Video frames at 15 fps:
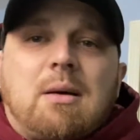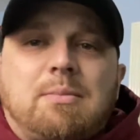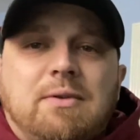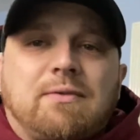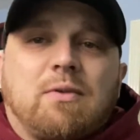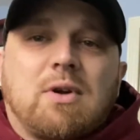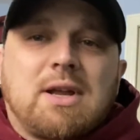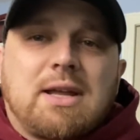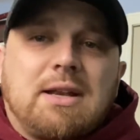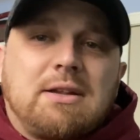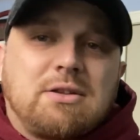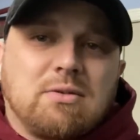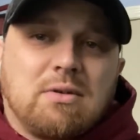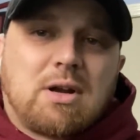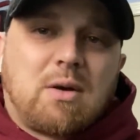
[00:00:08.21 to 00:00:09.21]
Before I get
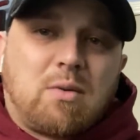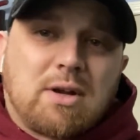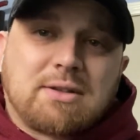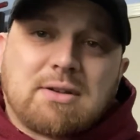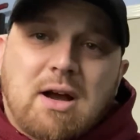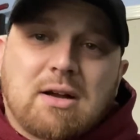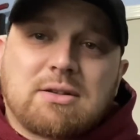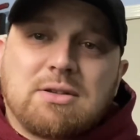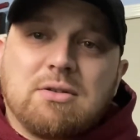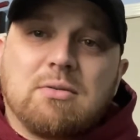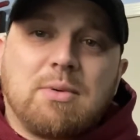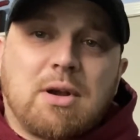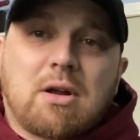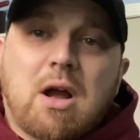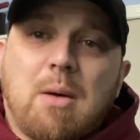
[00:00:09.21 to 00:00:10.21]
into it, I want to talk to you
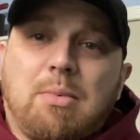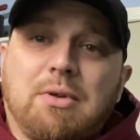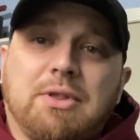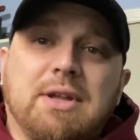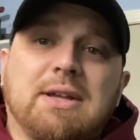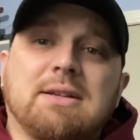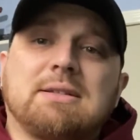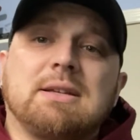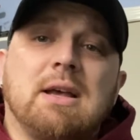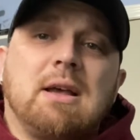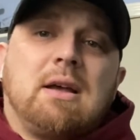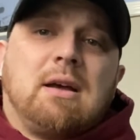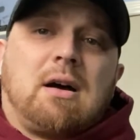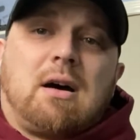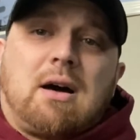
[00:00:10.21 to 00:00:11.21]
about a couple things.
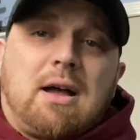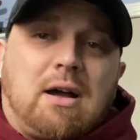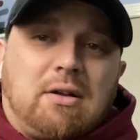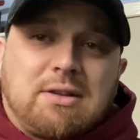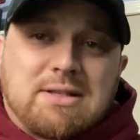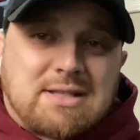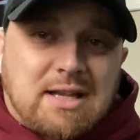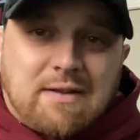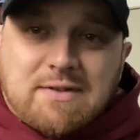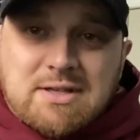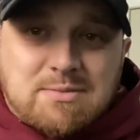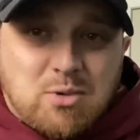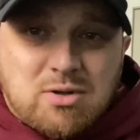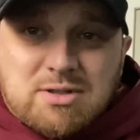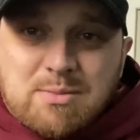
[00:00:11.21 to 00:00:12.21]
Health and safety
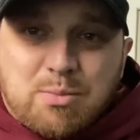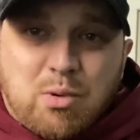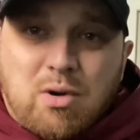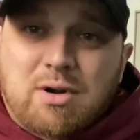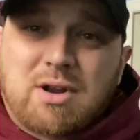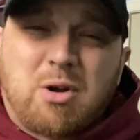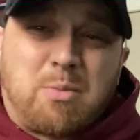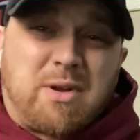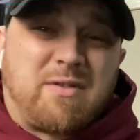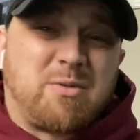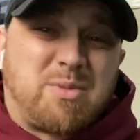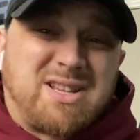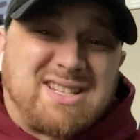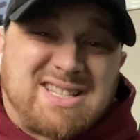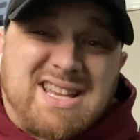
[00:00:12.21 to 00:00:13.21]
is most important. I hope
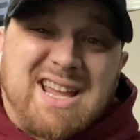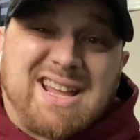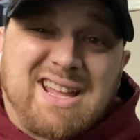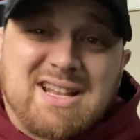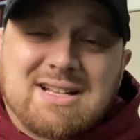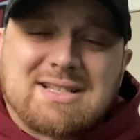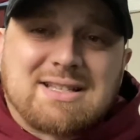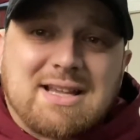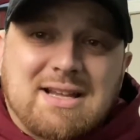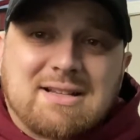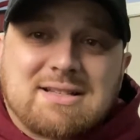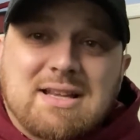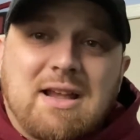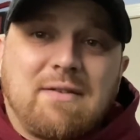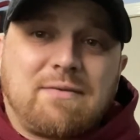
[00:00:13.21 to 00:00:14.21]
everybody's staying in and staying
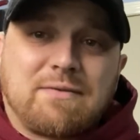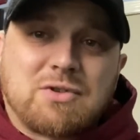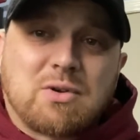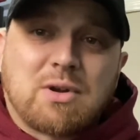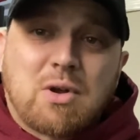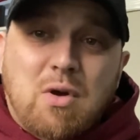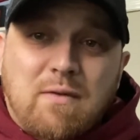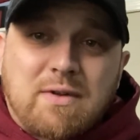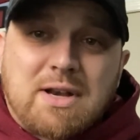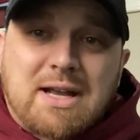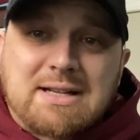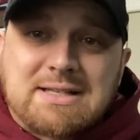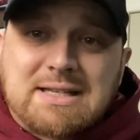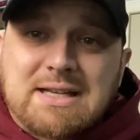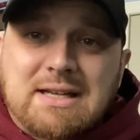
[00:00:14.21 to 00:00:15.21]
safe during
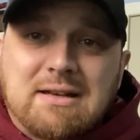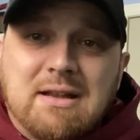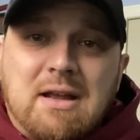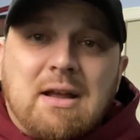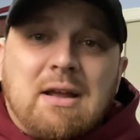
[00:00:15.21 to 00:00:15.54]
COVID-19.